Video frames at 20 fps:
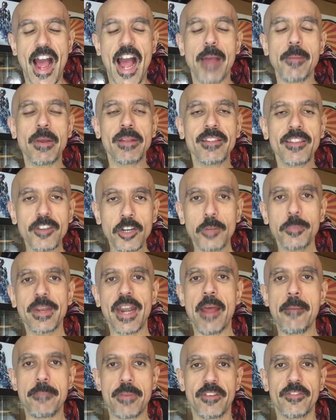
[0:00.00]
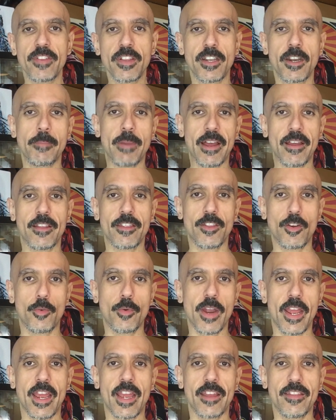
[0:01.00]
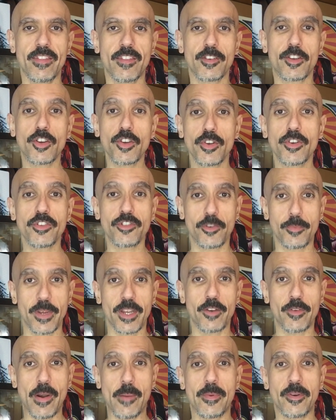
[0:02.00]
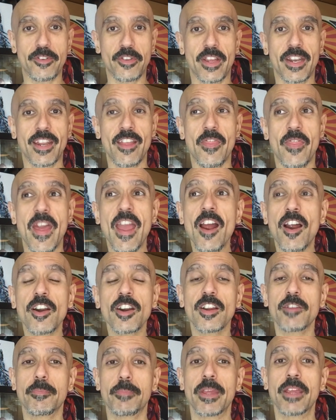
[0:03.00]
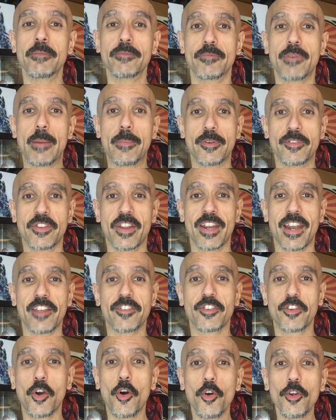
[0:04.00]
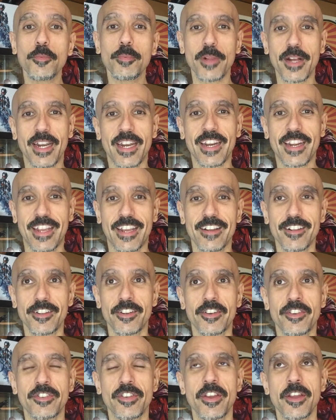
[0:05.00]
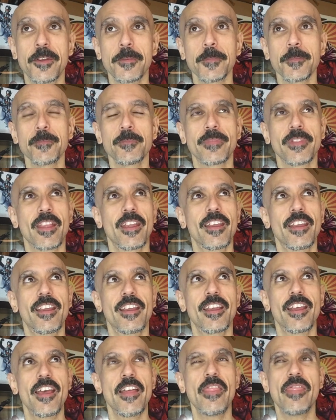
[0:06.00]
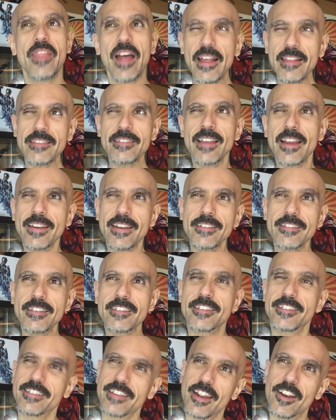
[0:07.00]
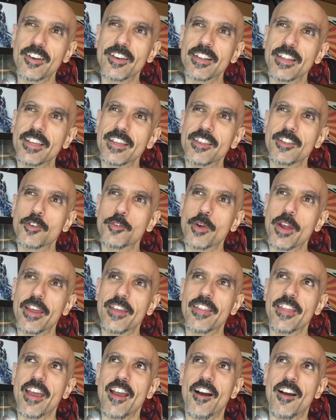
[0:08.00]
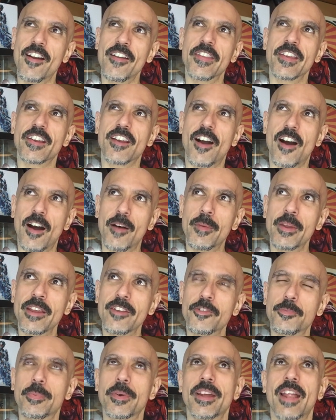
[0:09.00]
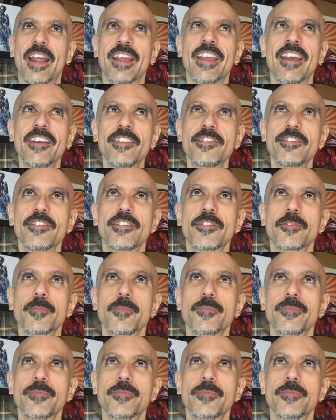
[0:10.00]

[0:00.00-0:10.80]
I'm a little bit ambivalent about the way the Cuckoos are being represented. They are being represented as cold-blooded killers. That's not necessarily the way they are in the comics, but I guess